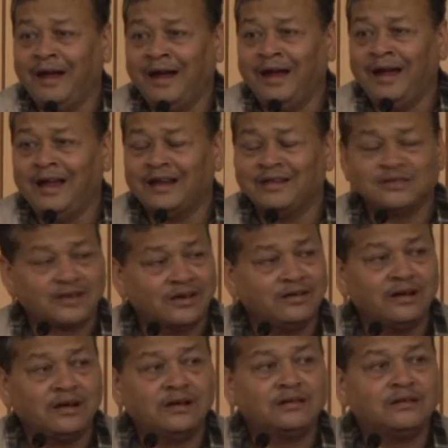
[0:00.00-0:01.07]
And I was trying
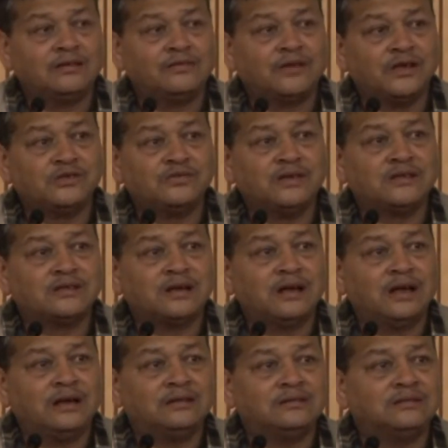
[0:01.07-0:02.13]
to get the French visa,
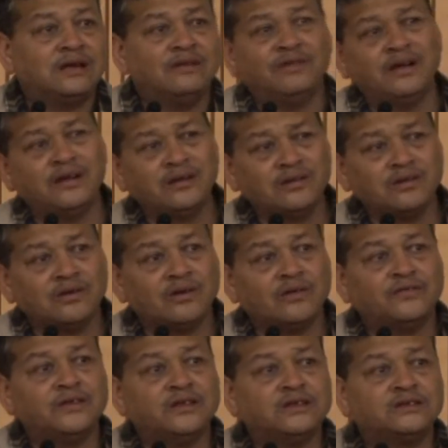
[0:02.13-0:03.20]
and I went into the
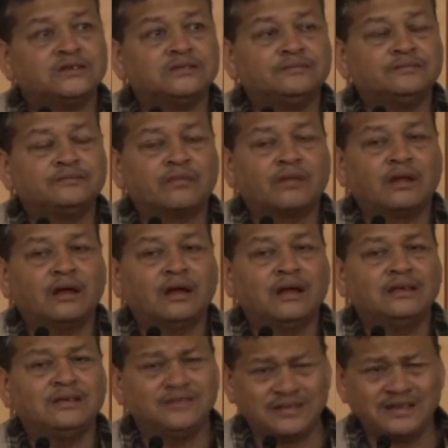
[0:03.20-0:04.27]
office,
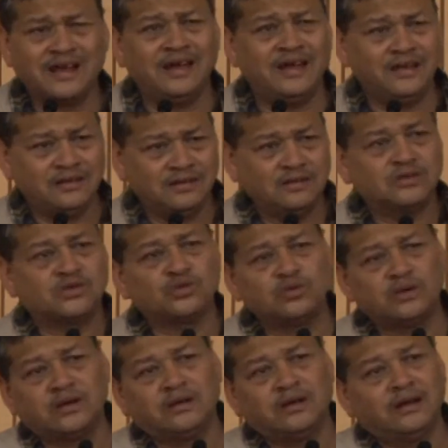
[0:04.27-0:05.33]
and there was a guy, a
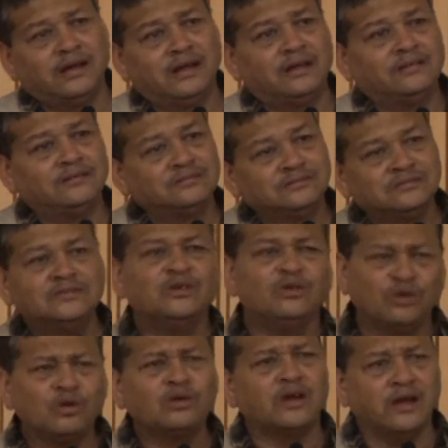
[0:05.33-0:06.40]
suited guy,
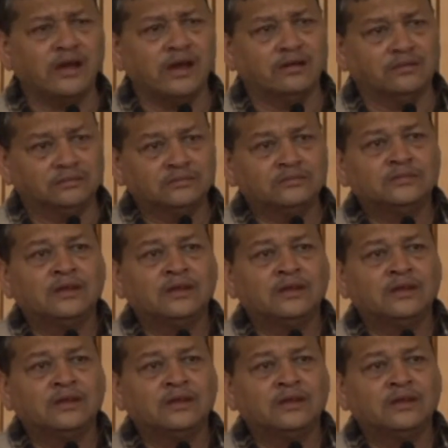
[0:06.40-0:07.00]
who looked Indian.